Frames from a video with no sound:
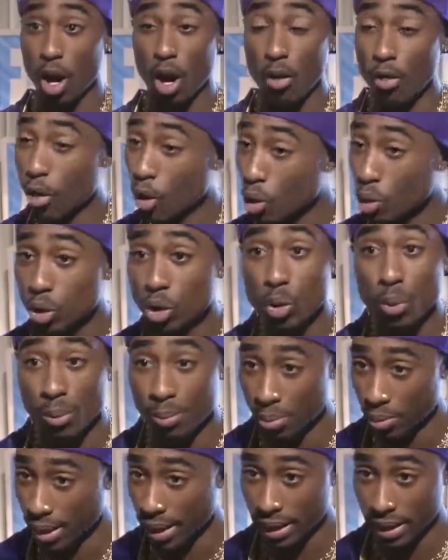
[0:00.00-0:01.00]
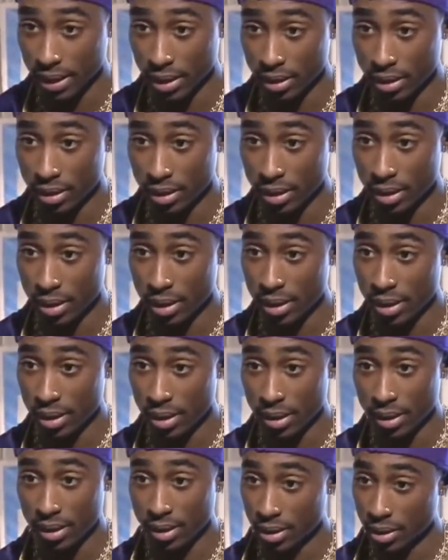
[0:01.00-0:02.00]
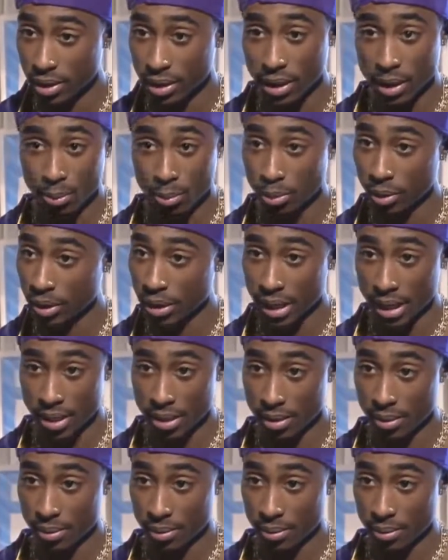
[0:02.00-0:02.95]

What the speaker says: are those who oppress. Simple as that.